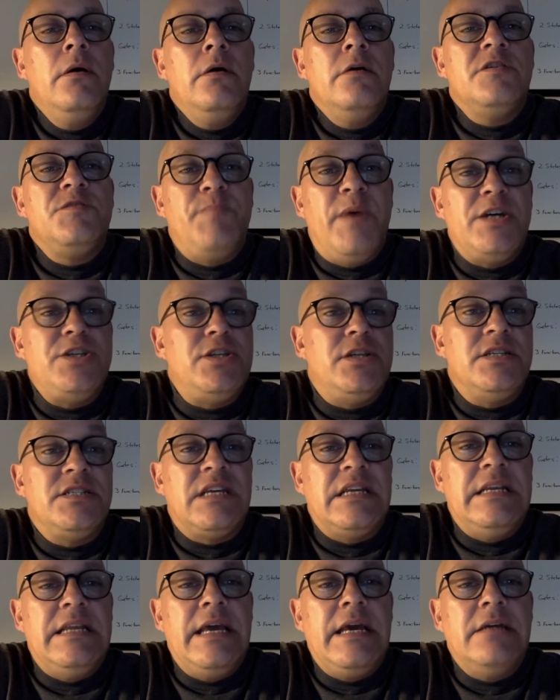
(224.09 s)
Specialists
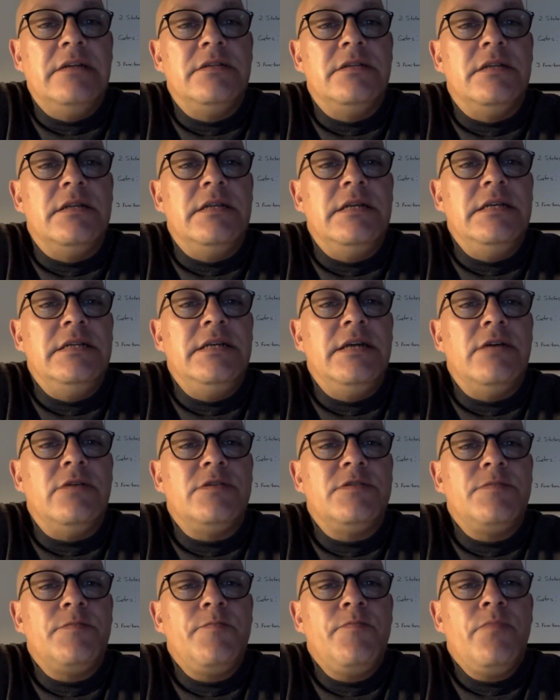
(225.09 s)
can dig into the
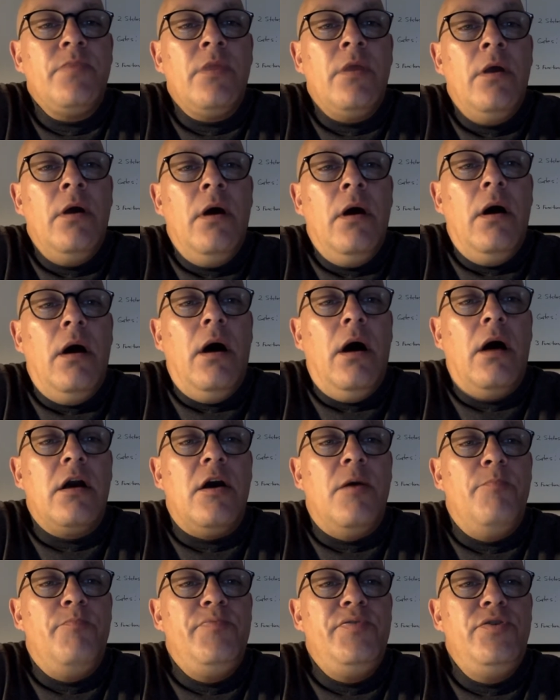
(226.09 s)
details. A
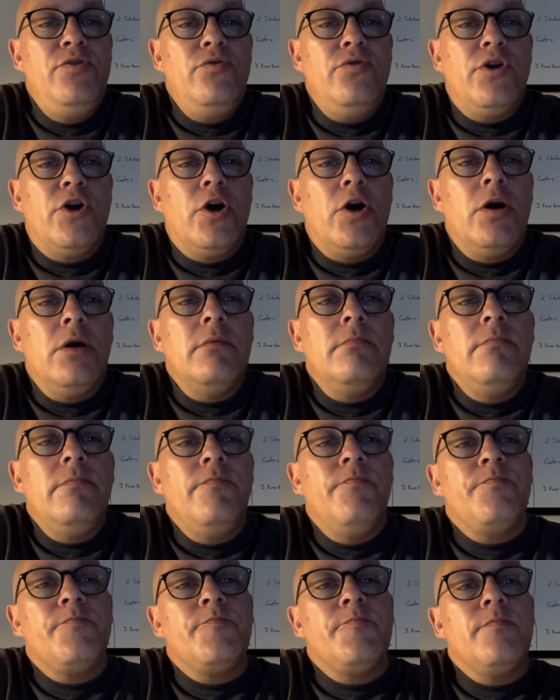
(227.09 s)
computer
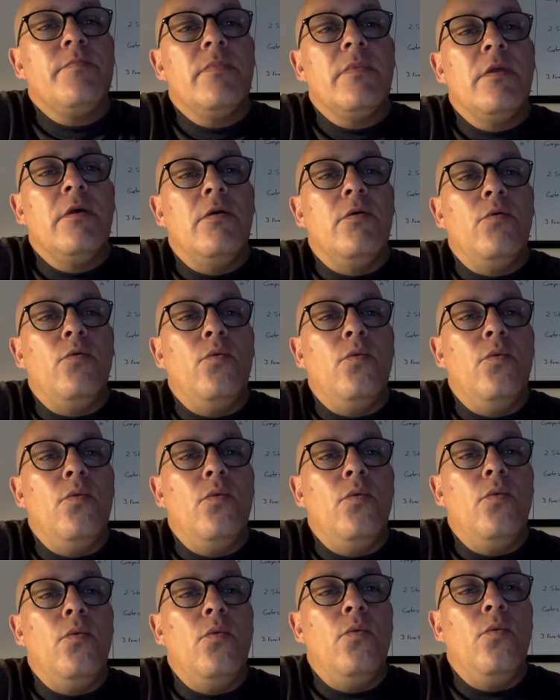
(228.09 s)

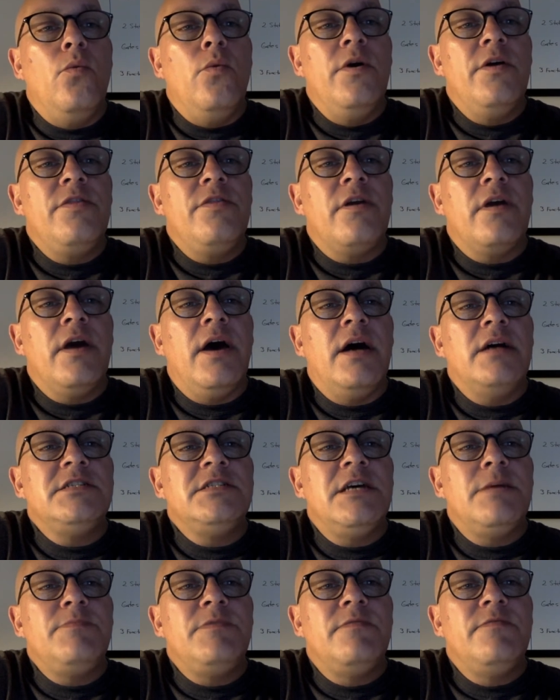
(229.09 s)
with the
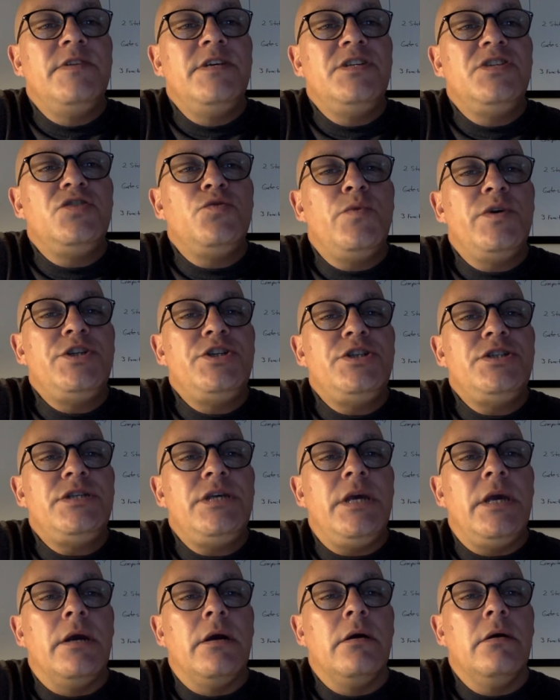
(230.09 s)
concept of these switches
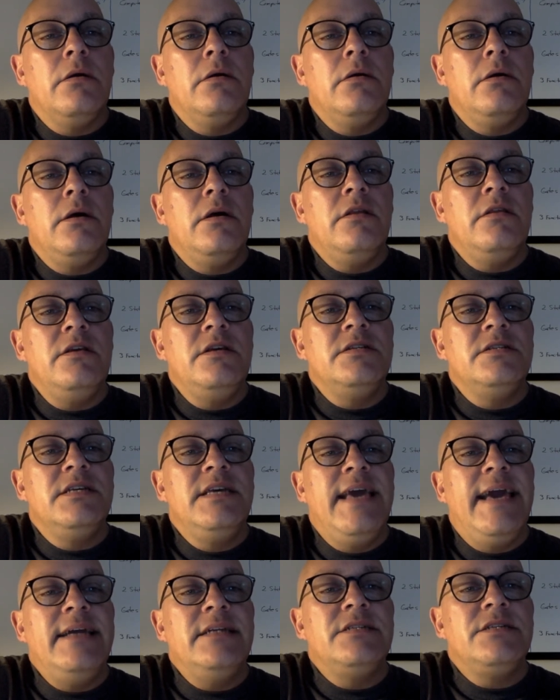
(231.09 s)
here and these
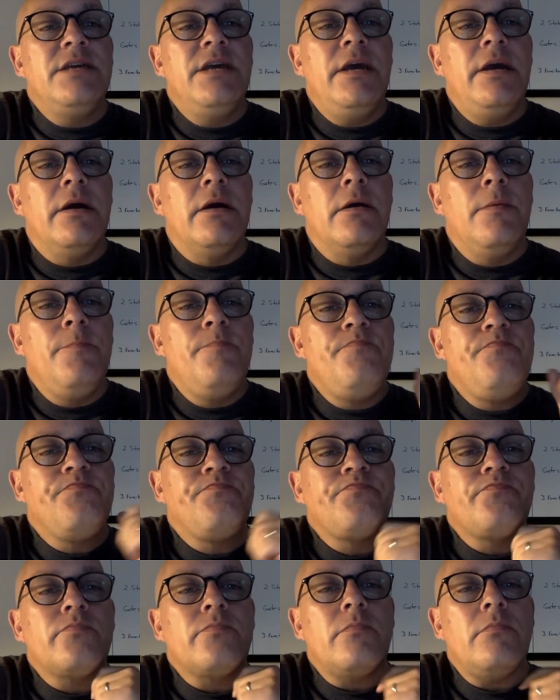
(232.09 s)
gates here
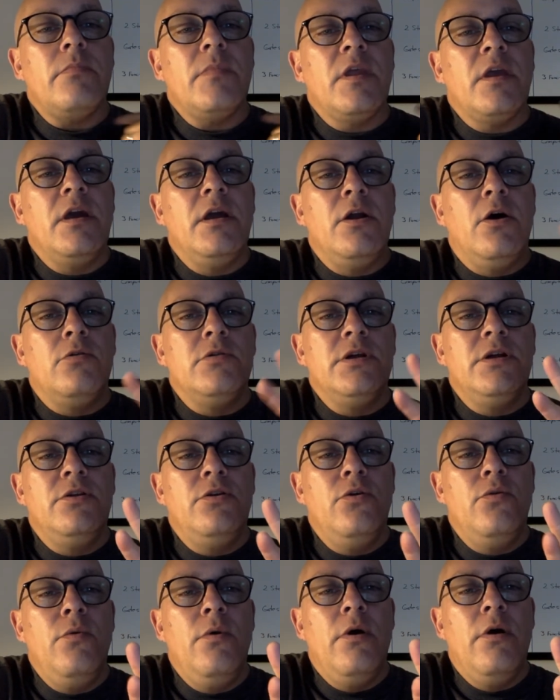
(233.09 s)
can only
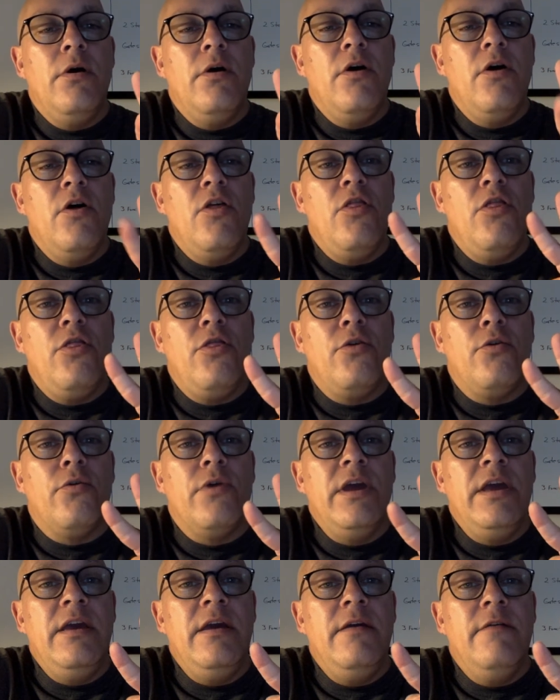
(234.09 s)
do
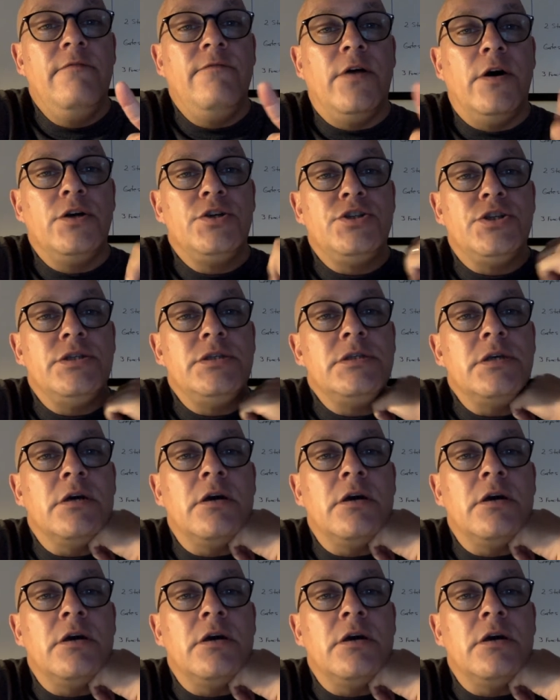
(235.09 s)
three functions.